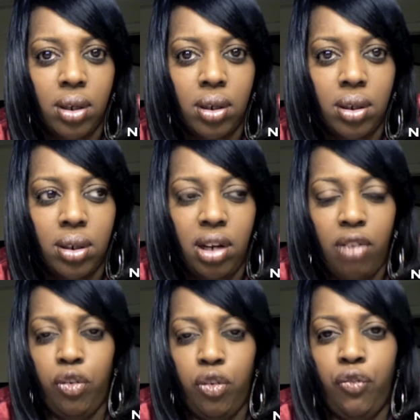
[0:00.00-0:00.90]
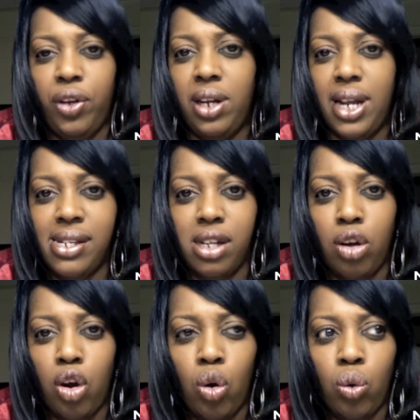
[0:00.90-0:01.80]
And if you feel less than
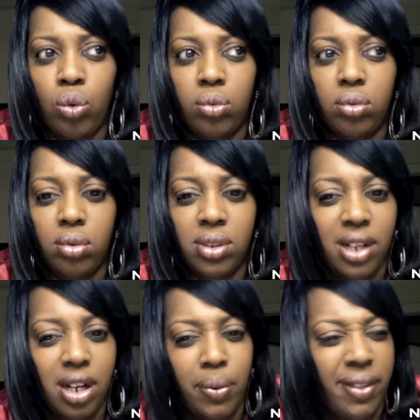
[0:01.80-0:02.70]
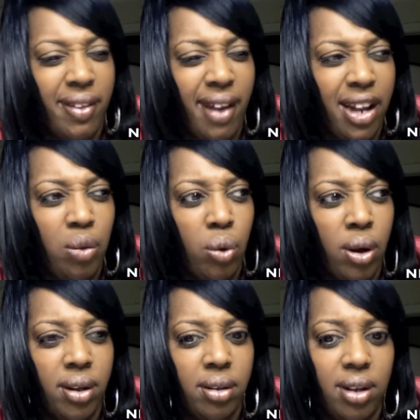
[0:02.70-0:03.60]
whole dealing with
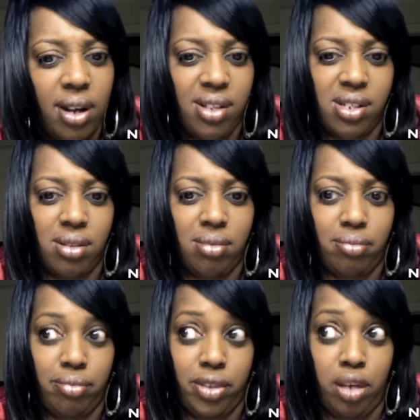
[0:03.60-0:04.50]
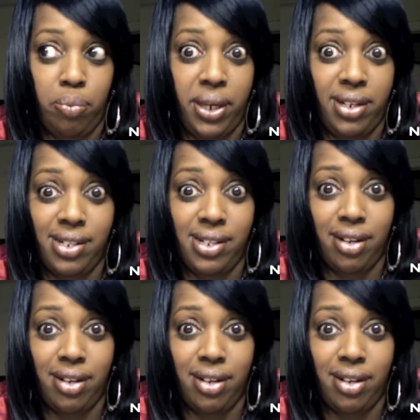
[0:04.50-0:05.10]
anyone, it could be considered